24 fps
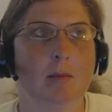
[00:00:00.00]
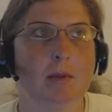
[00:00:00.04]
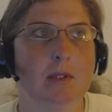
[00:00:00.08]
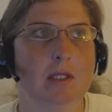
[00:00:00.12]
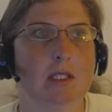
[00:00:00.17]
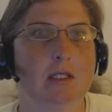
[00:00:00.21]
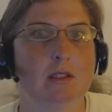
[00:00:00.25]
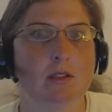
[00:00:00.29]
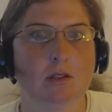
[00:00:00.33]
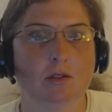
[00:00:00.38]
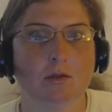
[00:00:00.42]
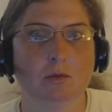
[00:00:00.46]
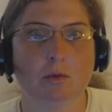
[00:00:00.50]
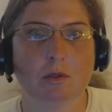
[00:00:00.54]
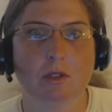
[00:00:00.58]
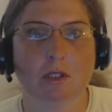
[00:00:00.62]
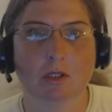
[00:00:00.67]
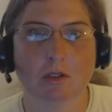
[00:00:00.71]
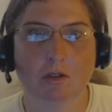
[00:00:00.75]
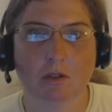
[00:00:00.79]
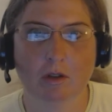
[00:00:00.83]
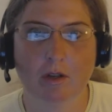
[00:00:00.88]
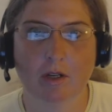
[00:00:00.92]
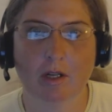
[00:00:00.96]
But this is
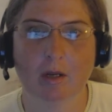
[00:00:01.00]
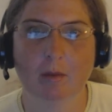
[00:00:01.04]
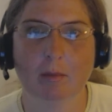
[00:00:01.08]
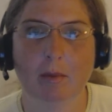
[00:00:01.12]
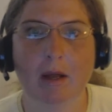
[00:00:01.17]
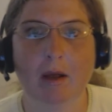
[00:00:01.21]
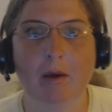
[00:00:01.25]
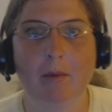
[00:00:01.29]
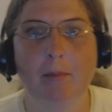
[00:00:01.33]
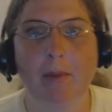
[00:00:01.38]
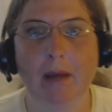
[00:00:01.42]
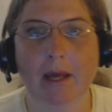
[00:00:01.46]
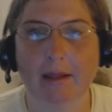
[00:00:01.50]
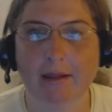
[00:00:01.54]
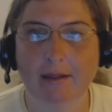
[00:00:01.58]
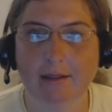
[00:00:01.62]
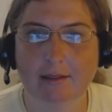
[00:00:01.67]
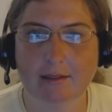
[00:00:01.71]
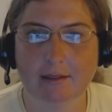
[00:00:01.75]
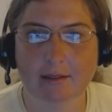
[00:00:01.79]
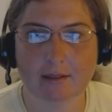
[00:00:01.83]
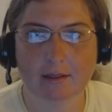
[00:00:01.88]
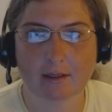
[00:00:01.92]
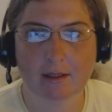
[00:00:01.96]
really talking about
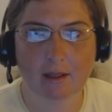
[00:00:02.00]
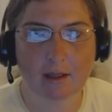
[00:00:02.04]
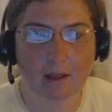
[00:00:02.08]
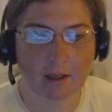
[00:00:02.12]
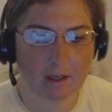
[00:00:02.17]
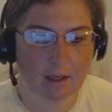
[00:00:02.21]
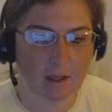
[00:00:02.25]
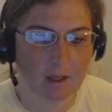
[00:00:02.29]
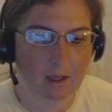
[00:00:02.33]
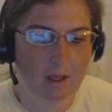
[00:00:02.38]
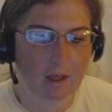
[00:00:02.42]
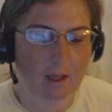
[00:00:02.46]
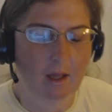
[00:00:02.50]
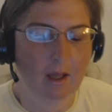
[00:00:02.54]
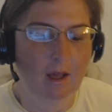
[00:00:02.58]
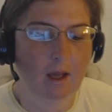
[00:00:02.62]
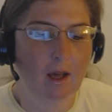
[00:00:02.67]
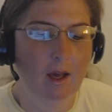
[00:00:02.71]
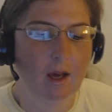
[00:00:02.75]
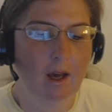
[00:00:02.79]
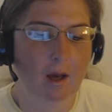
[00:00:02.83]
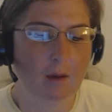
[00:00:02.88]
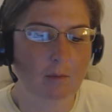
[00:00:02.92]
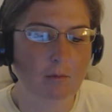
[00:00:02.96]
balancing
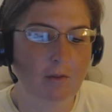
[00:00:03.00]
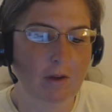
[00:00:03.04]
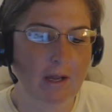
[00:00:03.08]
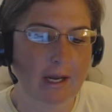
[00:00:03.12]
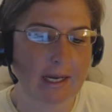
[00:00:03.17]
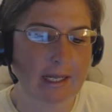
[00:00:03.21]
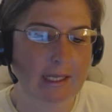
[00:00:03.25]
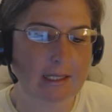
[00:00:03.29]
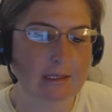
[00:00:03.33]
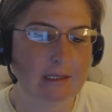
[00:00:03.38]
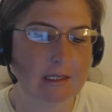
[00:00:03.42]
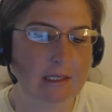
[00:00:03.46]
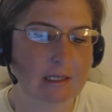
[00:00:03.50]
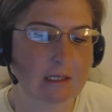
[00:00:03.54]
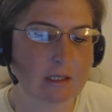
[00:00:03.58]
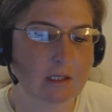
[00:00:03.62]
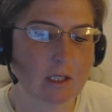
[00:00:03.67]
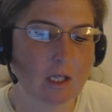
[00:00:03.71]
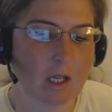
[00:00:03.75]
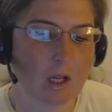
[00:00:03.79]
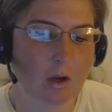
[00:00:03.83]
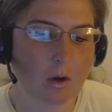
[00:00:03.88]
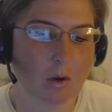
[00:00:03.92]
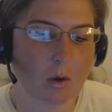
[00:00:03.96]
financing.
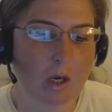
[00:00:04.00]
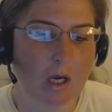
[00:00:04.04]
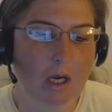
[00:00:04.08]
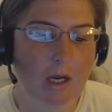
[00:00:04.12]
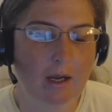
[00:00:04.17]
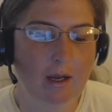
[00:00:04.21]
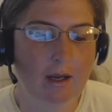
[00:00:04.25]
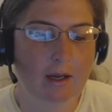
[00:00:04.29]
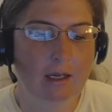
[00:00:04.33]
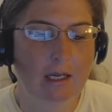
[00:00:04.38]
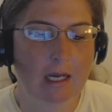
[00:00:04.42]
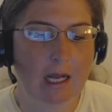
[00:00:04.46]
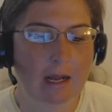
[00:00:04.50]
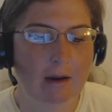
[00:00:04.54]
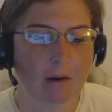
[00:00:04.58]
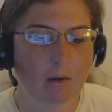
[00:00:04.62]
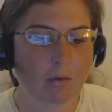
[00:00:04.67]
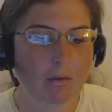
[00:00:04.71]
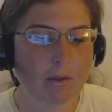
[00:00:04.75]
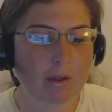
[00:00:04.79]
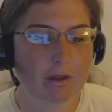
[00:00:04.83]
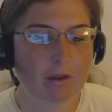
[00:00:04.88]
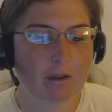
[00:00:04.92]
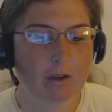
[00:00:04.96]
So not
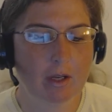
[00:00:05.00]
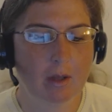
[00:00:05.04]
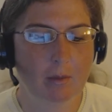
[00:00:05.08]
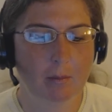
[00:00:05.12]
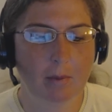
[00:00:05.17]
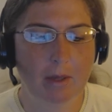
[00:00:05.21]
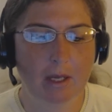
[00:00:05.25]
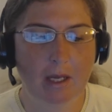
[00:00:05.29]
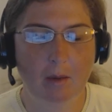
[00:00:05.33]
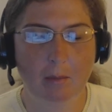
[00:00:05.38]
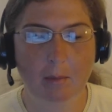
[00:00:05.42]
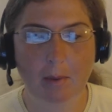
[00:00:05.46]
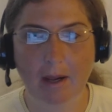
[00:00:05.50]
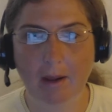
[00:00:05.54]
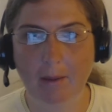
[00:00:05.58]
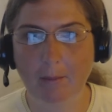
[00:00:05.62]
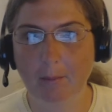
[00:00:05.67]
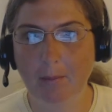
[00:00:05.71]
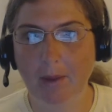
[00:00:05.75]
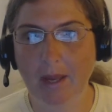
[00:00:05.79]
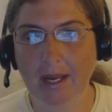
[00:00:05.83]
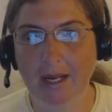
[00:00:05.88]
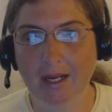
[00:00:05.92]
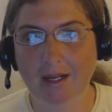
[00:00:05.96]
only could it be
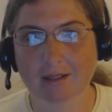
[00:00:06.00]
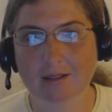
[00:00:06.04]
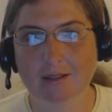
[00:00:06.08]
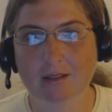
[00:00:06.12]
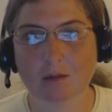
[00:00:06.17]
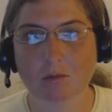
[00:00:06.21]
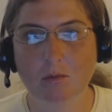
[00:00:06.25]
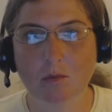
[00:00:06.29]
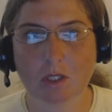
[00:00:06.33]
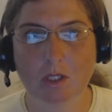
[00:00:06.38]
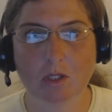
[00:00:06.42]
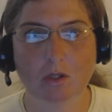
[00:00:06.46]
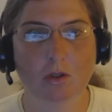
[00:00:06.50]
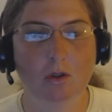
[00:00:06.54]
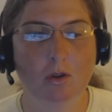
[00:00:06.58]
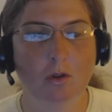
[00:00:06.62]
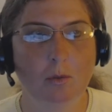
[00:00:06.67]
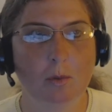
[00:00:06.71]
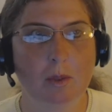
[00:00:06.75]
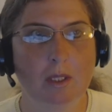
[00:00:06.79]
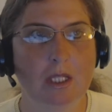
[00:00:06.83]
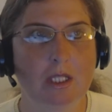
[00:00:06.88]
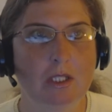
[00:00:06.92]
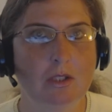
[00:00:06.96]
about buying something
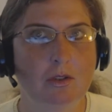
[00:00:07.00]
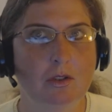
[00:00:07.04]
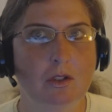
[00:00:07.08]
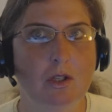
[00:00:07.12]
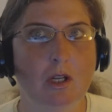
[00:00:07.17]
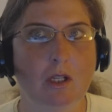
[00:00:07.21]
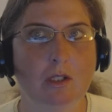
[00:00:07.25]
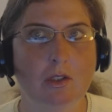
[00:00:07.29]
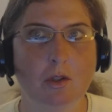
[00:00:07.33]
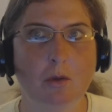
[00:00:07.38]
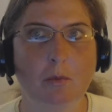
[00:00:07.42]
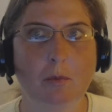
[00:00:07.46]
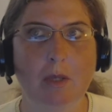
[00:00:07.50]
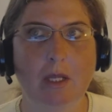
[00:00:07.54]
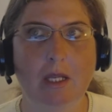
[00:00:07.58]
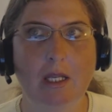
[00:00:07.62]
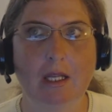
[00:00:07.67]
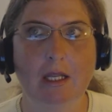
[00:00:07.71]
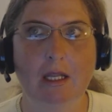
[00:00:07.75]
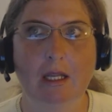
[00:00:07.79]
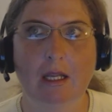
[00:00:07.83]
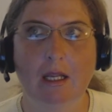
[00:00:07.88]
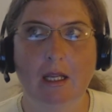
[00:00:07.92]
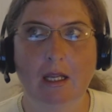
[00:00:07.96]
new, but this could also
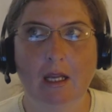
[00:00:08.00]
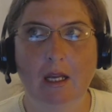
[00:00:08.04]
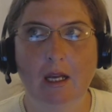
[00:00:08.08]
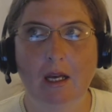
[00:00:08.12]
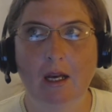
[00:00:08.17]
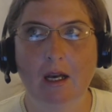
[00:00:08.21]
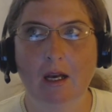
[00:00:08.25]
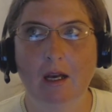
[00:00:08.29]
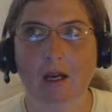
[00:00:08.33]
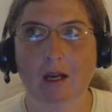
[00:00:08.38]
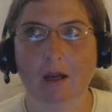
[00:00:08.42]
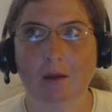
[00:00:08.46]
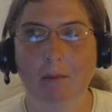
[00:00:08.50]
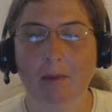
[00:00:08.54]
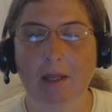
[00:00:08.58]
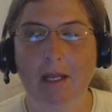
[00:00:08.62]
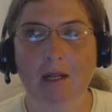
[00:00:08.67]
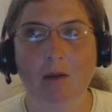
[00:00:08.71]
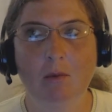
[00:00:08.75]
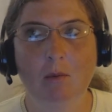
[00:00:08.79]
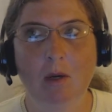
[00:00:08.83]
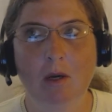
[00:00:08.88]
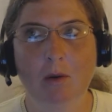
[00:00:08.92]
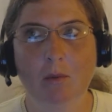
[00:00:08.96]
be
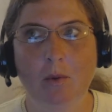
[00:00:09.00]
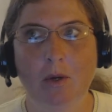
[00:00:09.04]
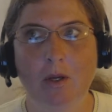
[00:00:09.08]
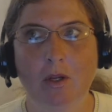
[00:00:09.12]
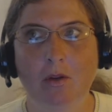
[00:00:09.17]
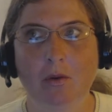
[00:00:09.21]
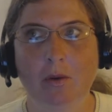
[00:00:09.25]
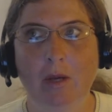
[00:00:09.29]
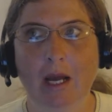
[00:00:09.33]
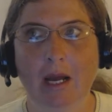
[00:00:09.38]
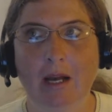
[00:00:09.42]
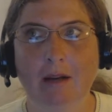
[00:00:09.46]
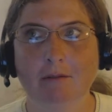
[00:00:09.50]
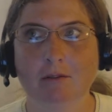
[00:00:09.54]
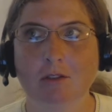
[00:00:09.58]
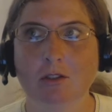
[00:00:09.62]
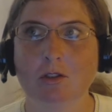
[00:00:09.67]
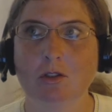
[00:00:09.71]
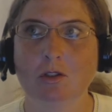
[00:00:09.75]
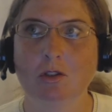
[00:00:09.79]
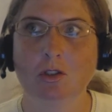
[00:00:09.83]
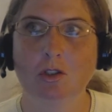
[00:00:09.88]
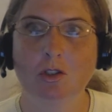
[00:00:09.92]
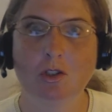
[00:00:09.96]
anywhere where you have
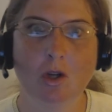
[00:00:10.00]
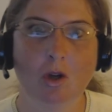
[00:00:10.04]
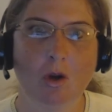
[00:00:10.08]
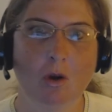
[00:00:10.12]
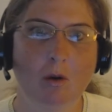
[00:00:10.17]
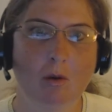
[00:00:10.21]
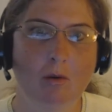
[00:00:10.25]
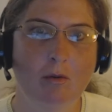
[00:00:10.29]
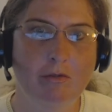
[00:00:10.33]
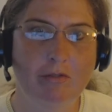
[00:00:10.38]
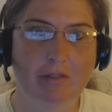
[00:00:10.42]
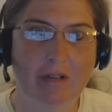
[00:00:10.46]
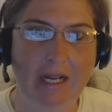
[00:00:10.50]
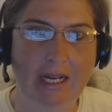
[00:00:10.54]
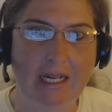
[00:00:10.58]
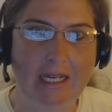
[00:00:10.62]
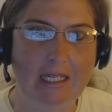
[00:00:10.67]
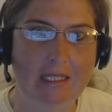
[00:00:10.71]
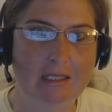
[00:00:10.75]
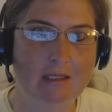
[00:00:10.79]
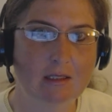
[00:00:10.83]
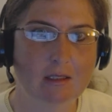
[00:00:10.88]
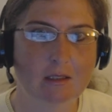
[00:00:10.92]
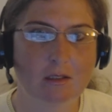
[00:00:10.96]
to show
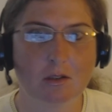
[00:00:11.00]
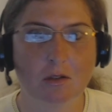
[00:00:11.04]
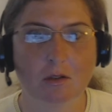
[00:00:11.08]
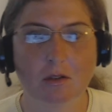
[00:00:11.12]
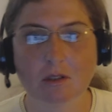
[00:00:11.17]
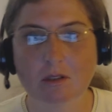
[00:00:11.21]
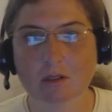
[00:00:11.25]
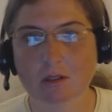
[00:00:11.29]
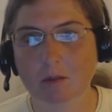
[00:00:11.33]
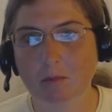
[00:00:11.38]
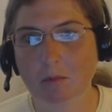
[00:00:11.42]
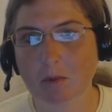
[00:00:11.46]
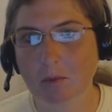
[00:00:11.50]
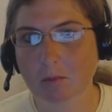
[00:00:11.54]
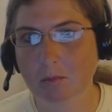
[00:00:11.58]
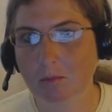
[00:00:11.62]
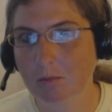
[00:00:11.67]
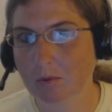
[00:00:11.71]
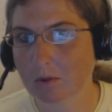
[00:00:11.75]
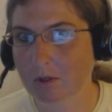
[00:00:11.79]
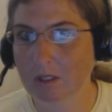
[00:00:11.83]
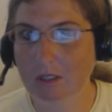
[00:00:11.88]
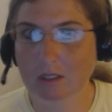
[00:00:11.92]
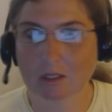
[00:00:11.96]
finances. So this could be
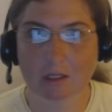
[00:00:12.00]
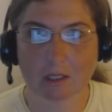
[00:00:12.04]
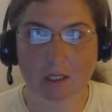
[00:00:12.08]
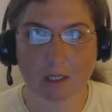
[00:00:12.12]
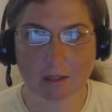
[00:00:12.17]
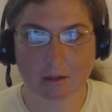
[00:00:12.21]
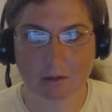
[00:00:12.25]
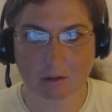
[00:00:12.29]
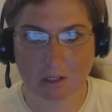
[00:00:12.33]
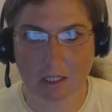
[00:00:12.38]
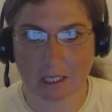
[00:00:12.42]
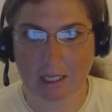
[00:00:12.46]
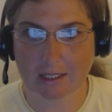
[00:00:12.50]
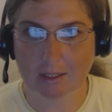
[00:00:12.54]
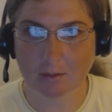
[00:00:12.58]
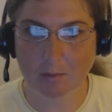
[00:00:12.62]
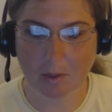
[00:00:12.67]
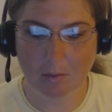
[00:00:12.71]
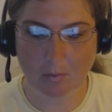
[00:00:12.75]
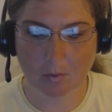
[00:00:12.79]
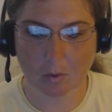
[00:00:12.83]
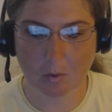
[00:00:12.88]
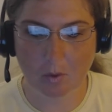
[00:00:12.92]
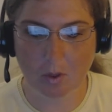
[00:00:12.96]
putting together tax
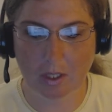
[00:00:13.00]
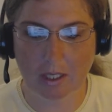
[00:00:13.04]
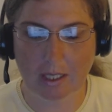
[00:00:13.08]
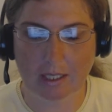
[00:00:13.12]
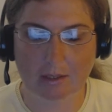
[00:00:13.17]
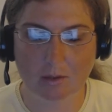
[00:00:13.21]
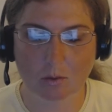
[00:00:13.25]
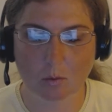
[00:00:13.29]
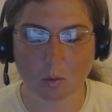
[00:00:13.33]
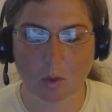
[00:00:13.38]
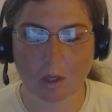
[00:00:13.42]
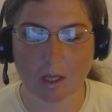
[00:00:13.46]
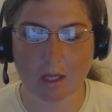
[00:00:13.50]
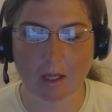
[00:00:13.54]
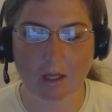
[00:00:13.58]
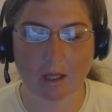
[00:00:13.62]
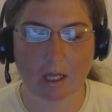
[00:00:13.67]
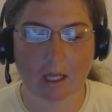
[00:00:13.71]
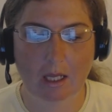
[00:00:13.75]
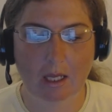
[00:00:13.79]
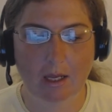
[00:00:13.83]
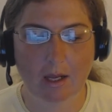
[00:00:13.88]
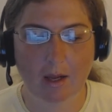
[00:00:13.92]
paperwork as well.